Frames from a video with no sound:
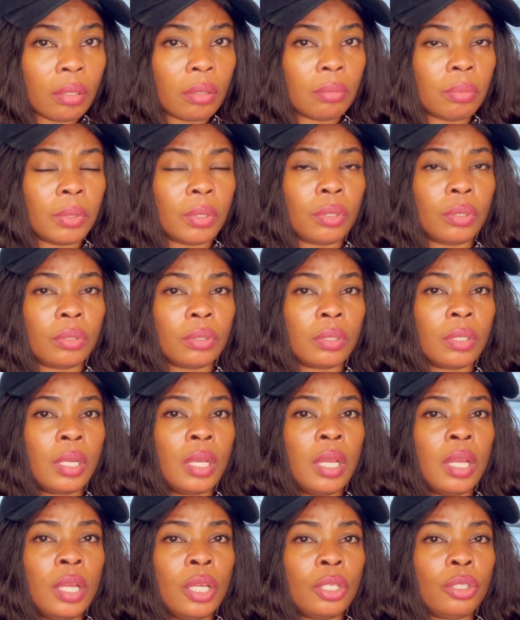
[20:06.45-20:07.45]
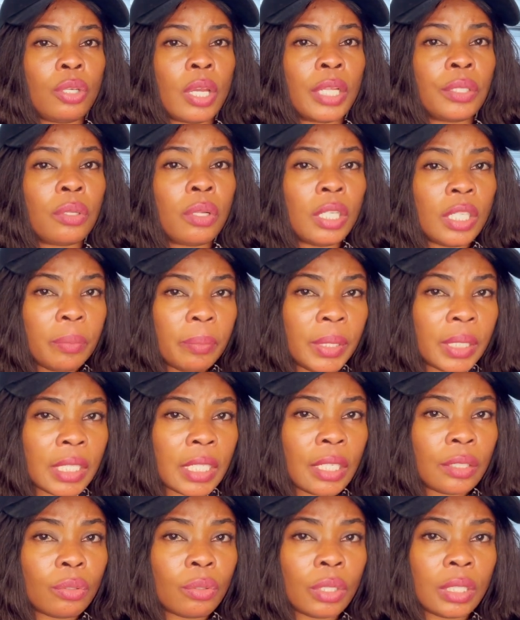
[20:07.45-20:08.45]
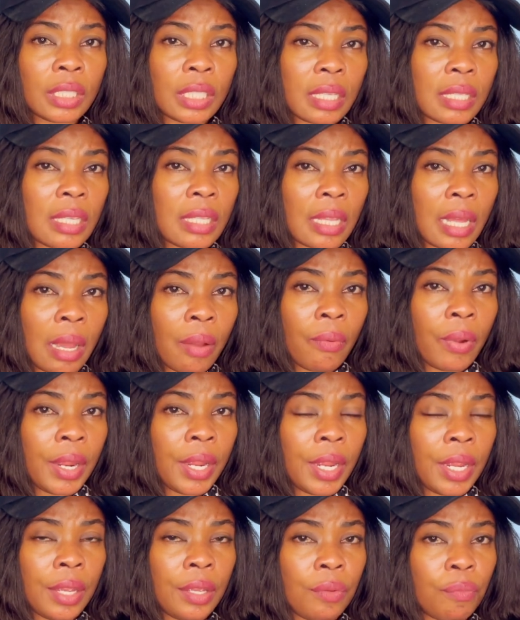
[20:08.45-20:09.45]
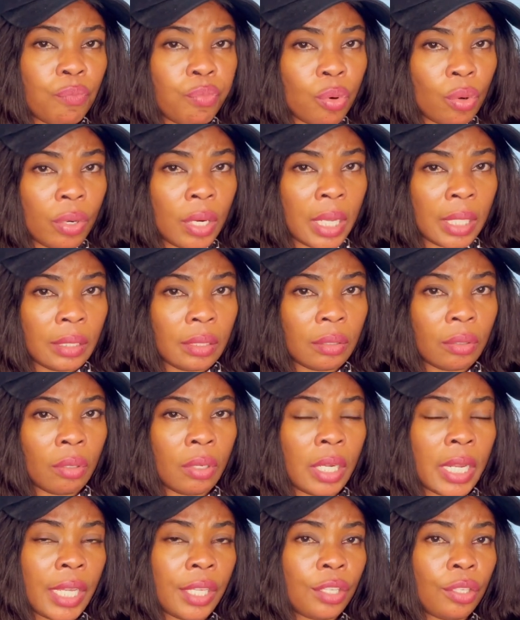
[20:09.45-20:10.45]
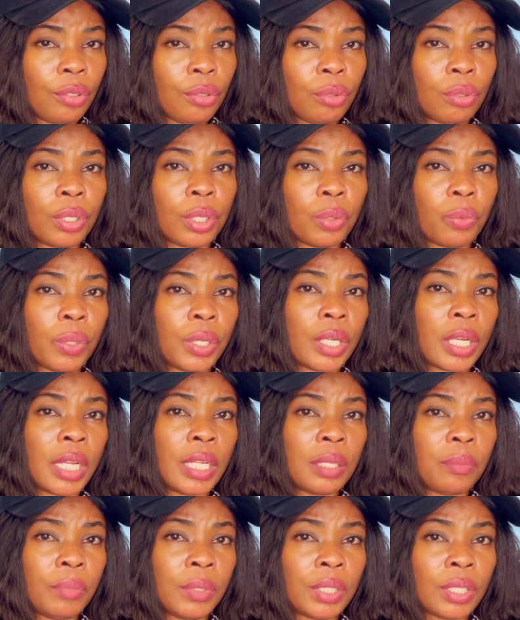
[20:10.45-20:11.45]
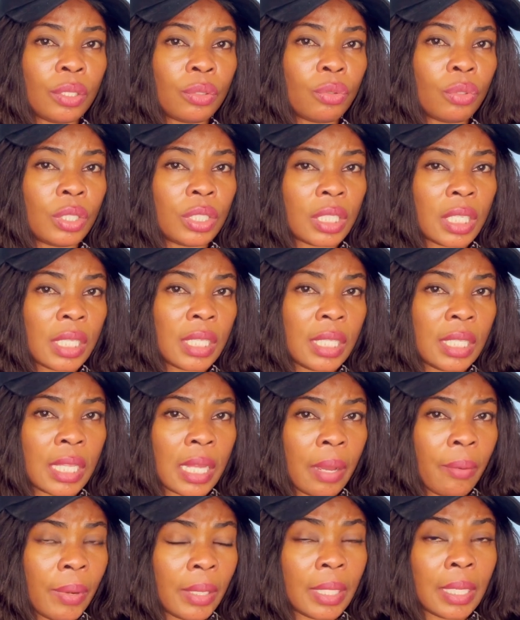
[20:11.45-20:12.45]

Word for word: because you are not limited to a certain hour here in Poland, unlike in U K where you are limited to a certain hour.